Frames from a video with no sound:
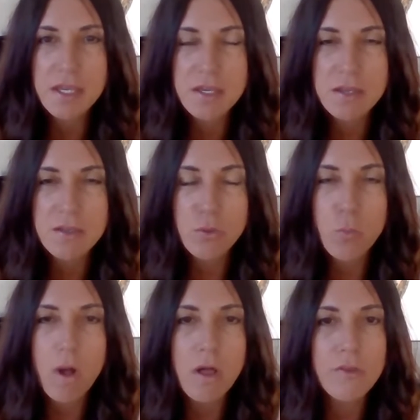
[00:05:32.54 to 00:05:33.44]
the
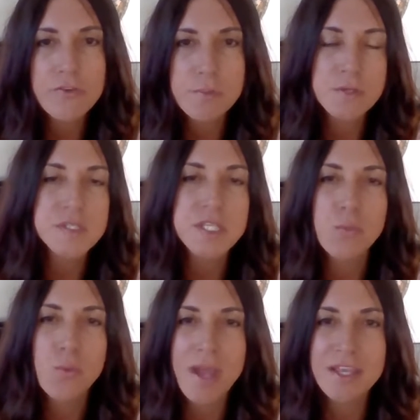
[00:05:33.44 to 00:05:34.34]
walls are mostly
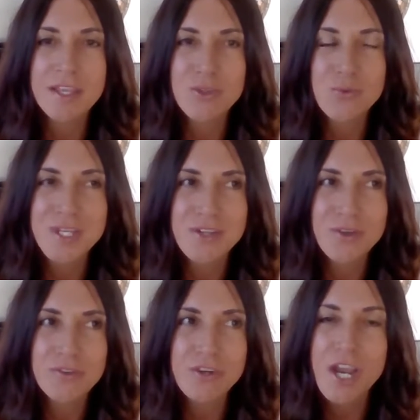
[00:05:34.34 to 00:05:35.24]
white. The
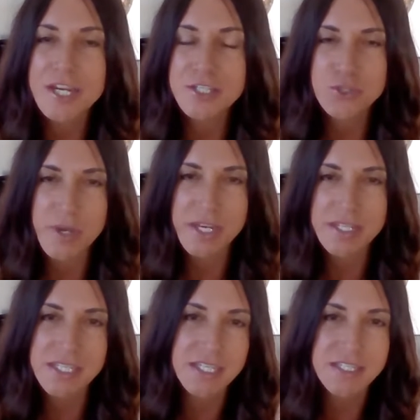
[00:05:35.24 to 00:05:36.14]
windows are kind of
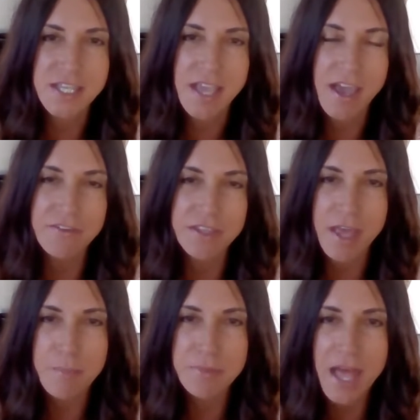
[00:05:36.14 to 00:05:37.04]
trending to having
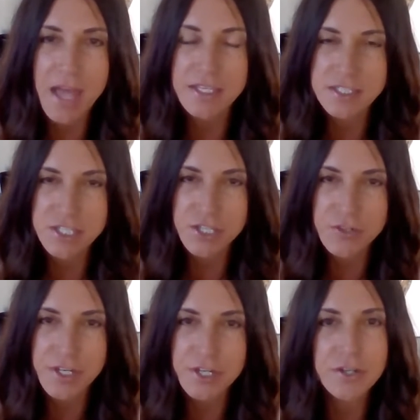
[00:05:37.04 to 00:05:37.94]
that black
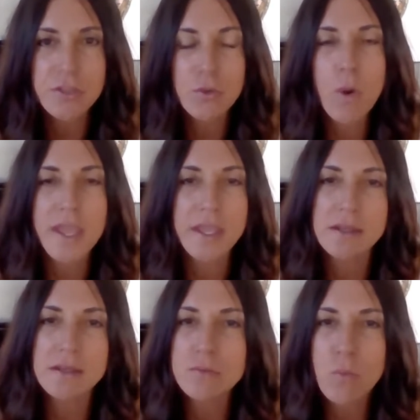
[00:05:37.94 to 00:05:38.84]
interior and the white
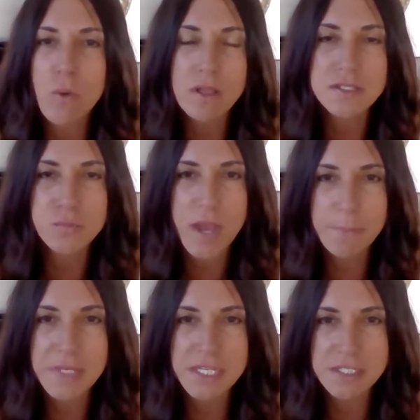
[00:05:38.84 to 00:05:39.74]
walls
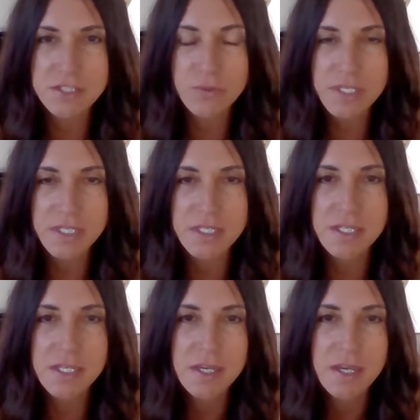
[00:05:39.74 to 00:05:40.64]
wrapping into it.
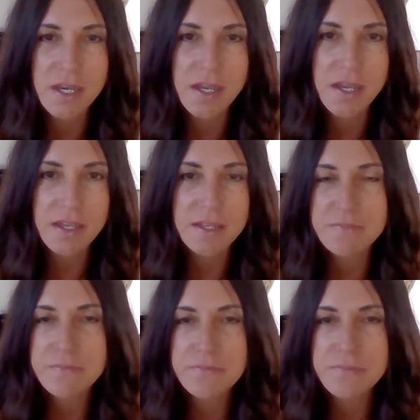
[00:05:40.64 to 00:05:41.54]

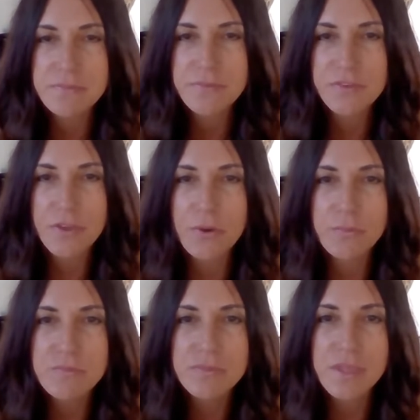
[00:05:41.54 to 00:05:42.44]

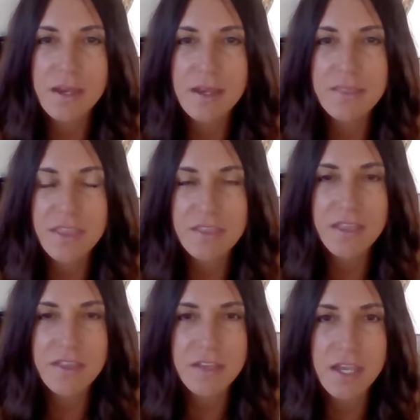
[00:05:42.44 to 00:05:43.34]
So yeah, I think
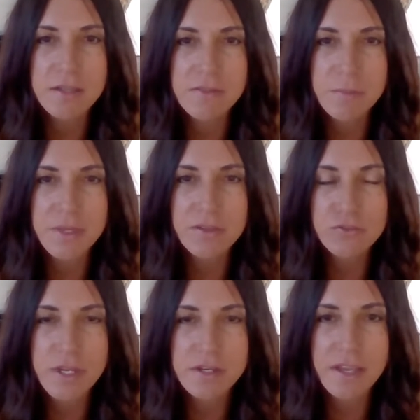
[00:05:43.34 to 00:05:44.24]
that's kind of the biggest
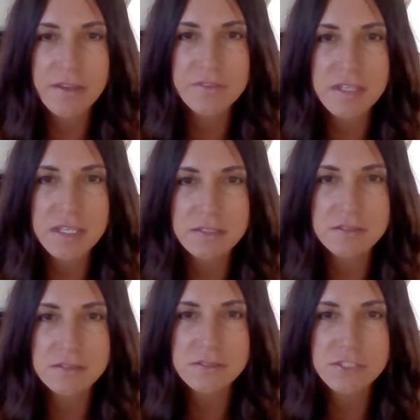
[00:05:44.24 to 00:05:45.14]
trend I've
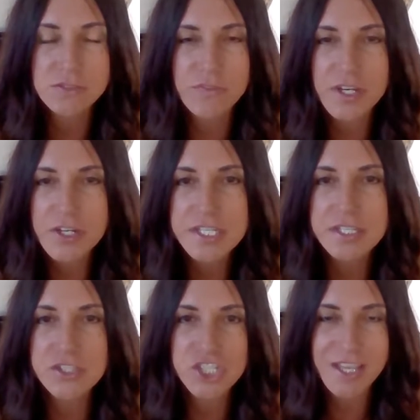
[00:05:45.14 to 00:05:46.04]
seen, just
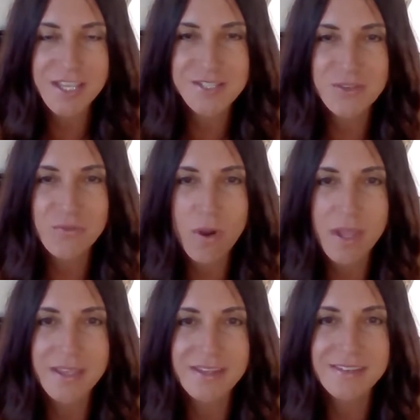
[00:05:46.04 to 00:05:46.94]
various shades of white.